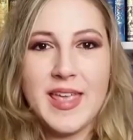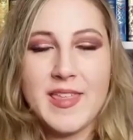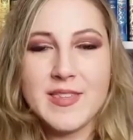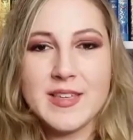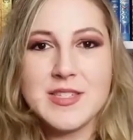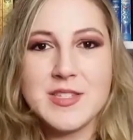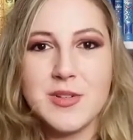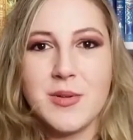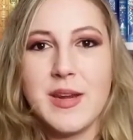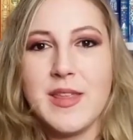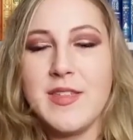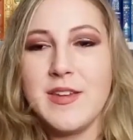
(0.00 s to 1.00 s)
In this
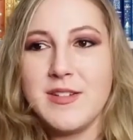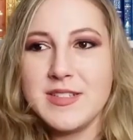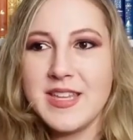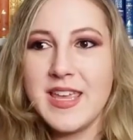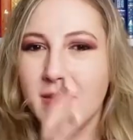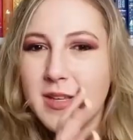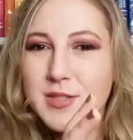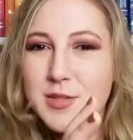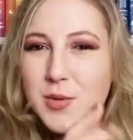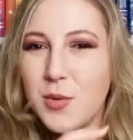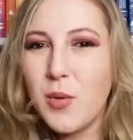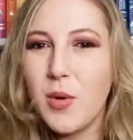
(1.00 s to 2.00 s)
story, there's a
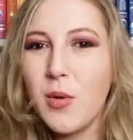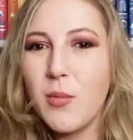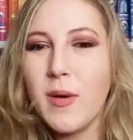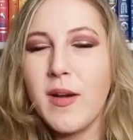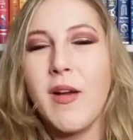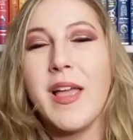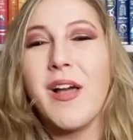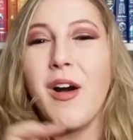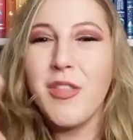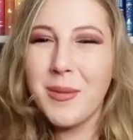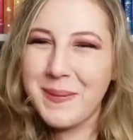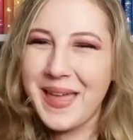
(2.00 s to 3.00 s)
school where like
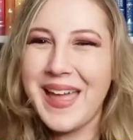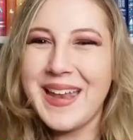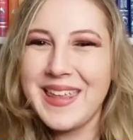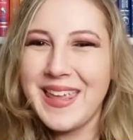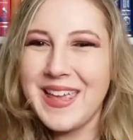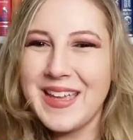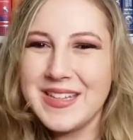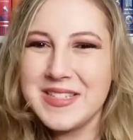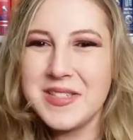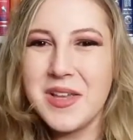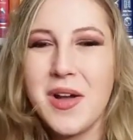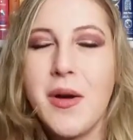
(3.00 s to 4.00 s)
all the bad
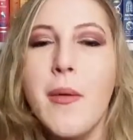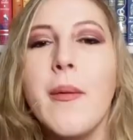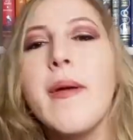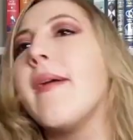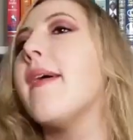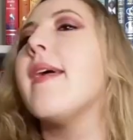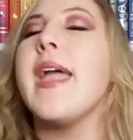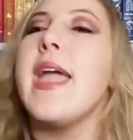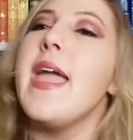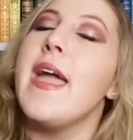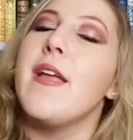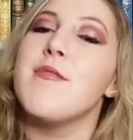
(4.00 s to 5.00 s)
kids go,
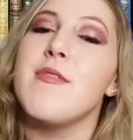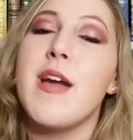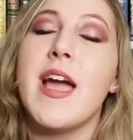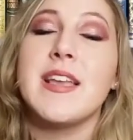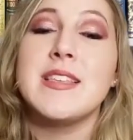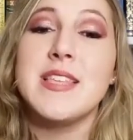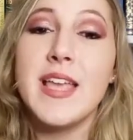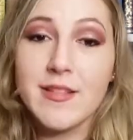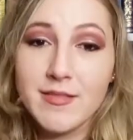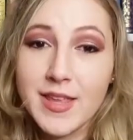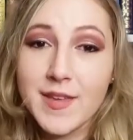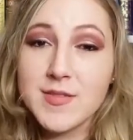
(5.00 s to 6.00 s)
and Rex
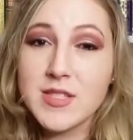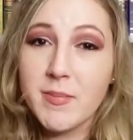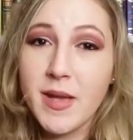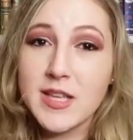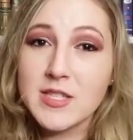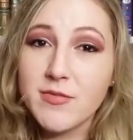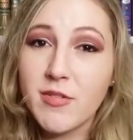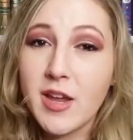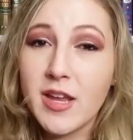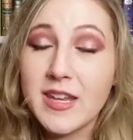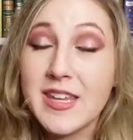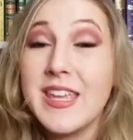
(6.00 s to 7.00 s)
and Leaf's best
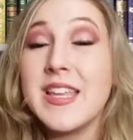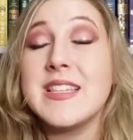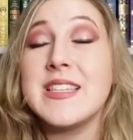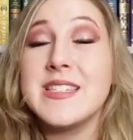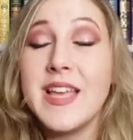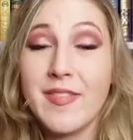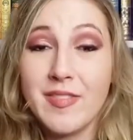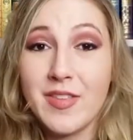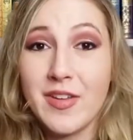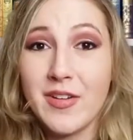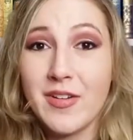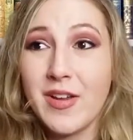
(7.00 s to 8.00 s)
friend gets sent
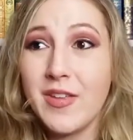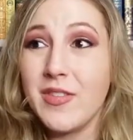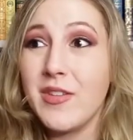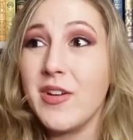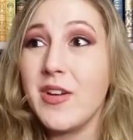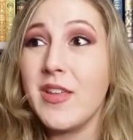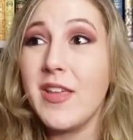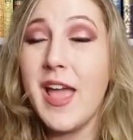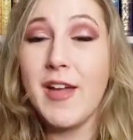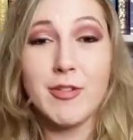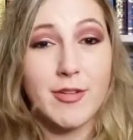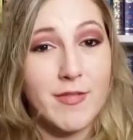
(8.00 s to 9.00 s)
there, and they
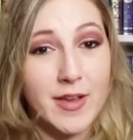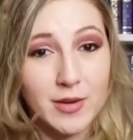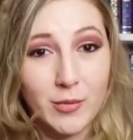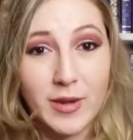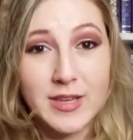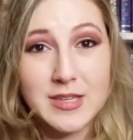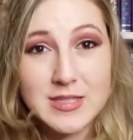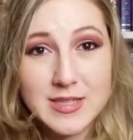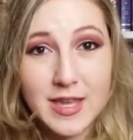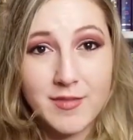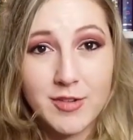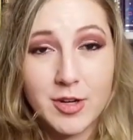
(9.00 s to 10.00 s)
have to find a way to
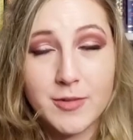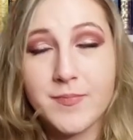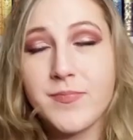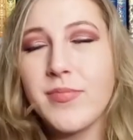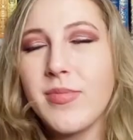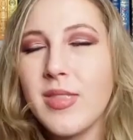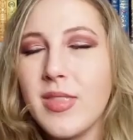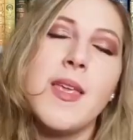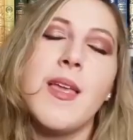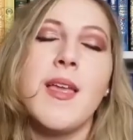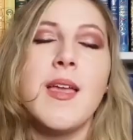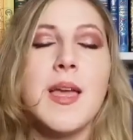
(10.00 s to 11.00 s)
save her.
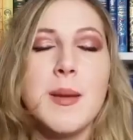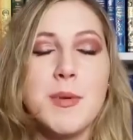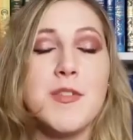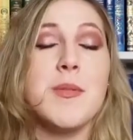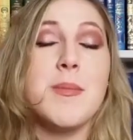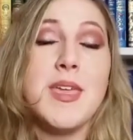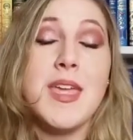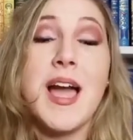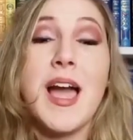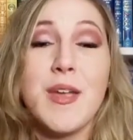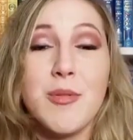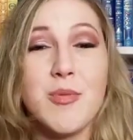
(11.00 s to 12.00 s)
But for me,
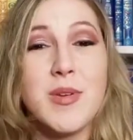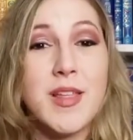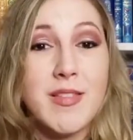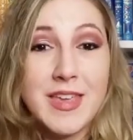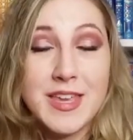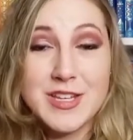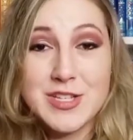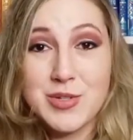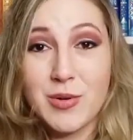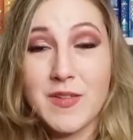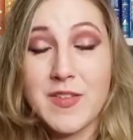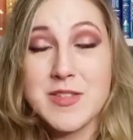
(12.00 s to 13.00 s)
I really
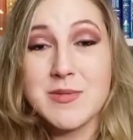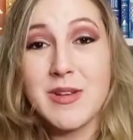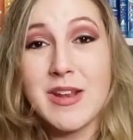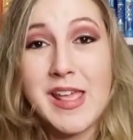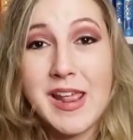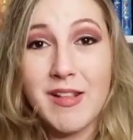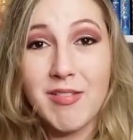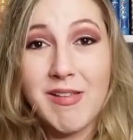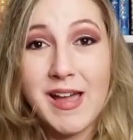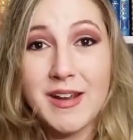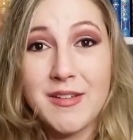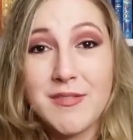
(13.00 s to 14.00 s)
enjoyed this one. I had a
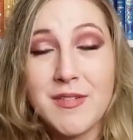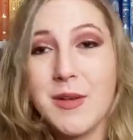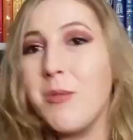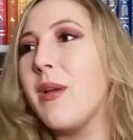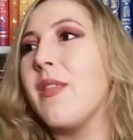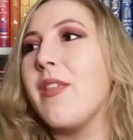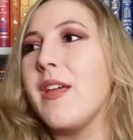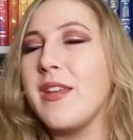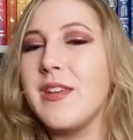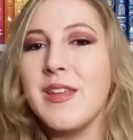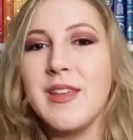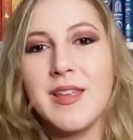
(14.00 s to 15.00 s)
lot of fun with
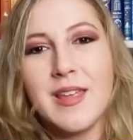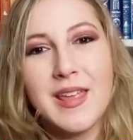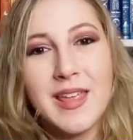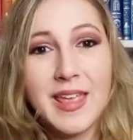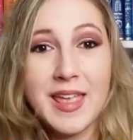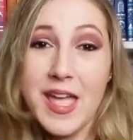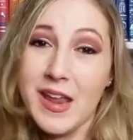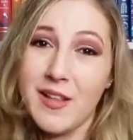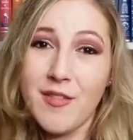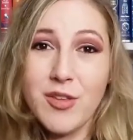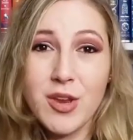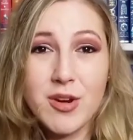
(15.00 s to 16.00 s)
it. And
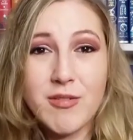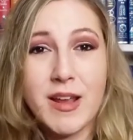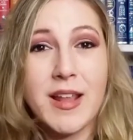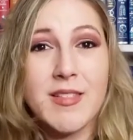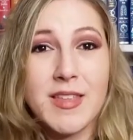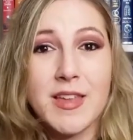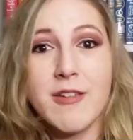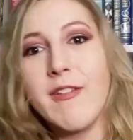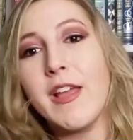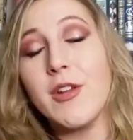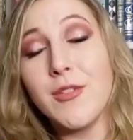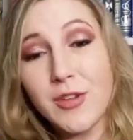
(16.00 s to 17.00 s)
if you're a Rhett and Link
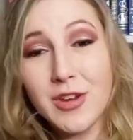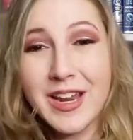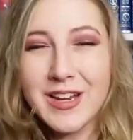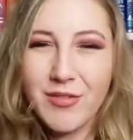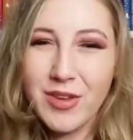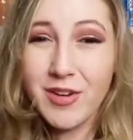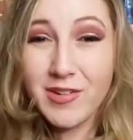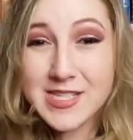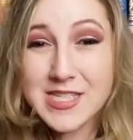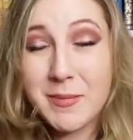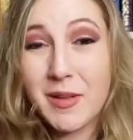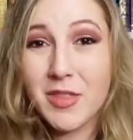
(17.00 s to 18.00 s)
fan, or if you're kind of
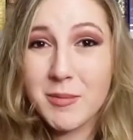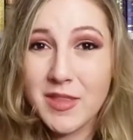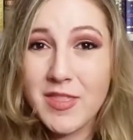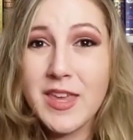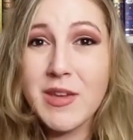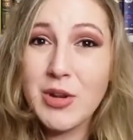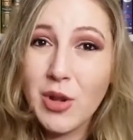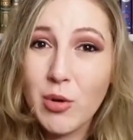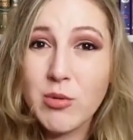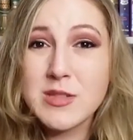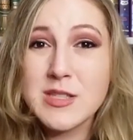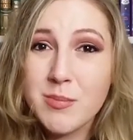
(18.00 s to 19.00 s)
curious about them, I think it
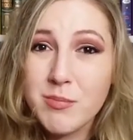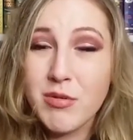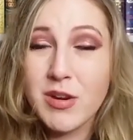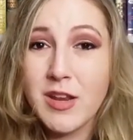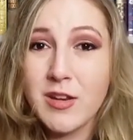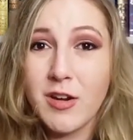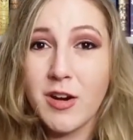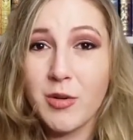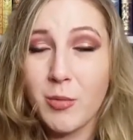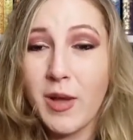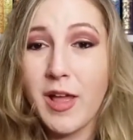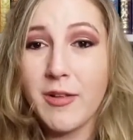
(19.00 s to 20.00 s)
holds pretty
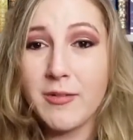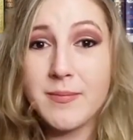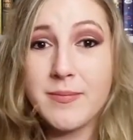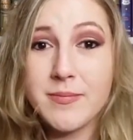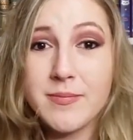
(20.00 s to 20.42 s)
darn well.